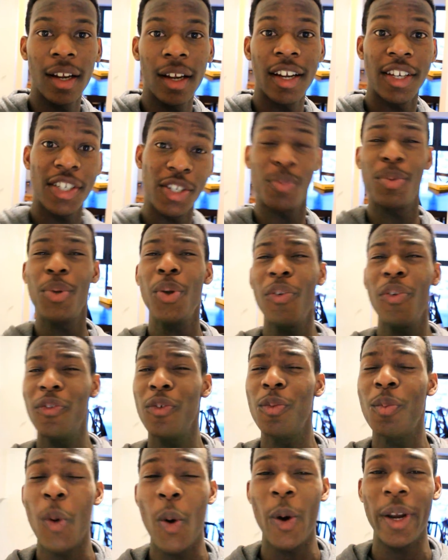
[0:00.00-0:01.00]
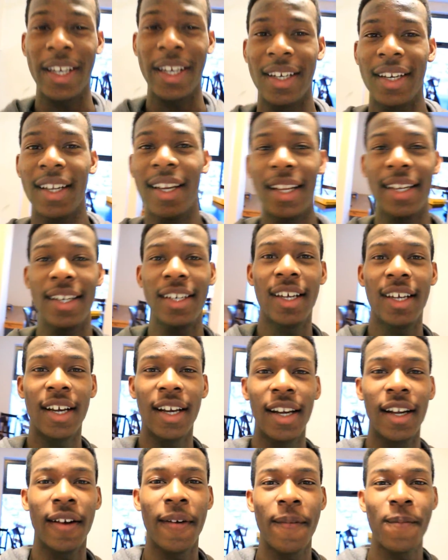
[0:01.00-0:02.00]
It's a beautiful morning, and
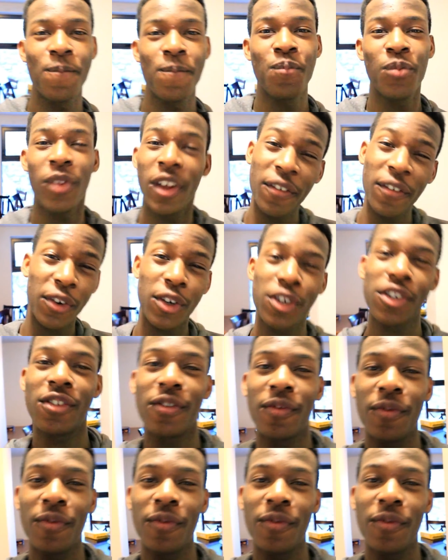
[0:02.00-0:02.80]
first